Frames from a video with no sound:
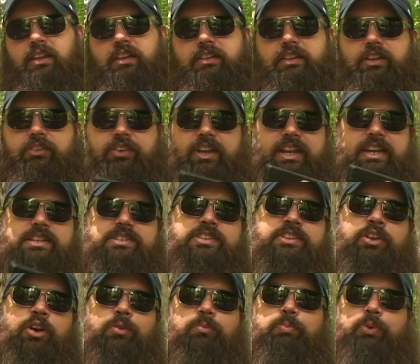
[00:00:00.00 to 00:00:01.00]
There is
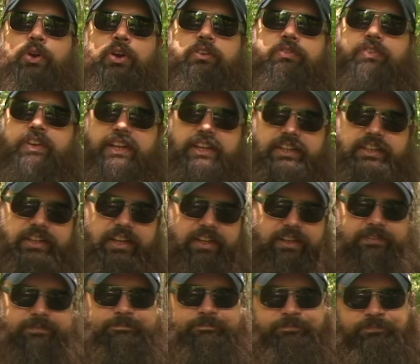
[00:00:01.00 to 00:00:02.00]
no perfect gun.
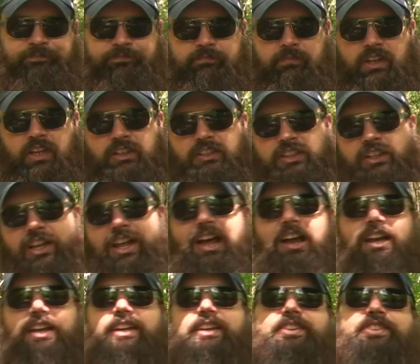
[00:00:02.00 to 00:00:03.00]

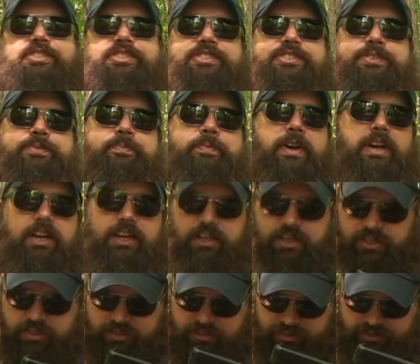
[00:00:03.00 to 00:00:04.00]
Glock is,
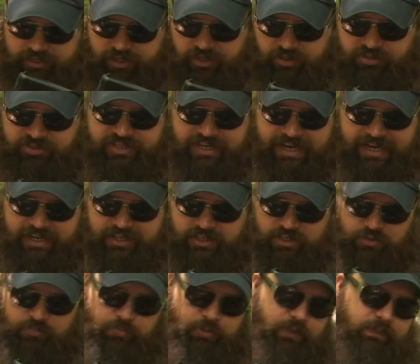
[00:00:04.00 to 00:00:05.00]
they're saying,
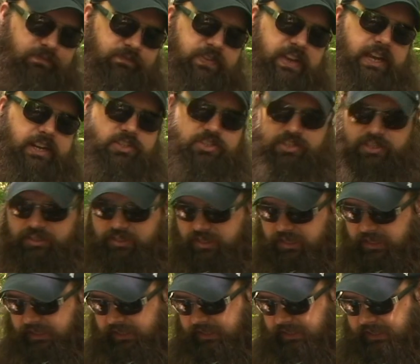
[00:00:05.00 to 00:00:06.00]
is perfection.
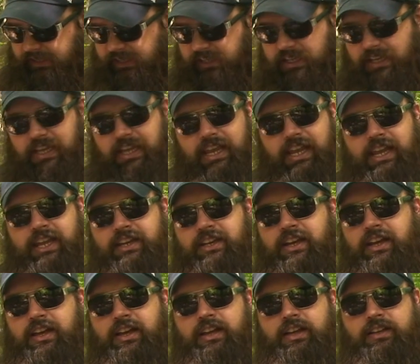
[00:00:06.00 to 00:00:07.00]
And
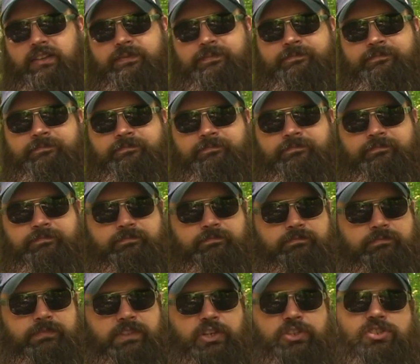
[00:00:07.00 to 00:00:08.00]

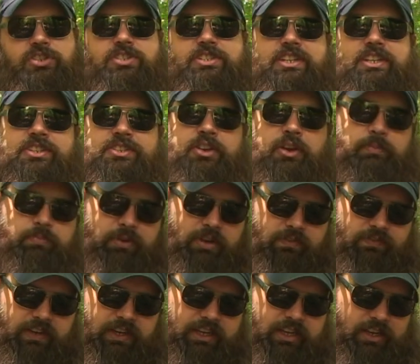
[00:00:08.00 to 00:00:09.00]
there just is no
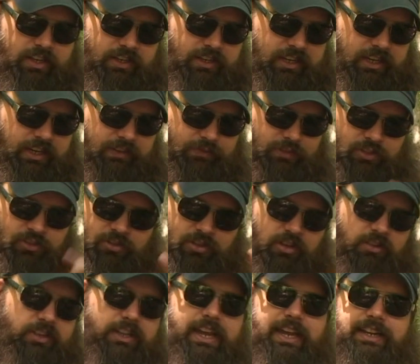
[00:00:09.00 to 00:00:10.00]
perfect gun. If you
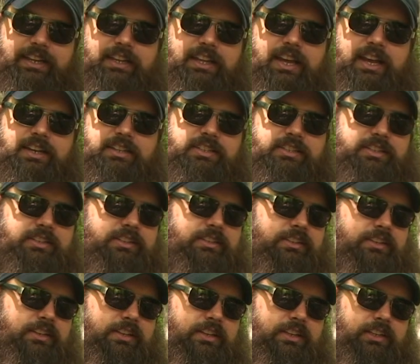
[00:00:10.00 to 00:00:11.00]
don't like
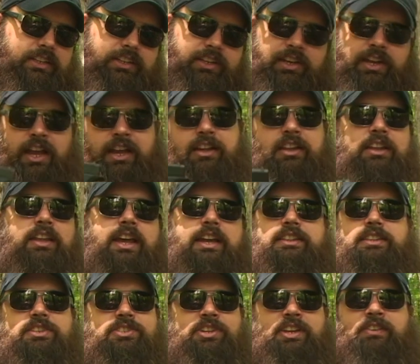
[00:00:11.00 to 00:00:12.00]
Glocks, you're not going to
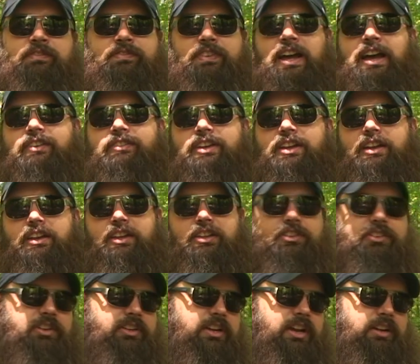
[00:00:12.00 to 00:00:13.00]
like the Gen 5 gun
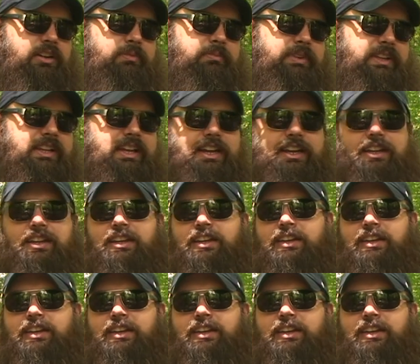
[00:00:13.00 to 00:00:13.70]
either. You're not going to be like,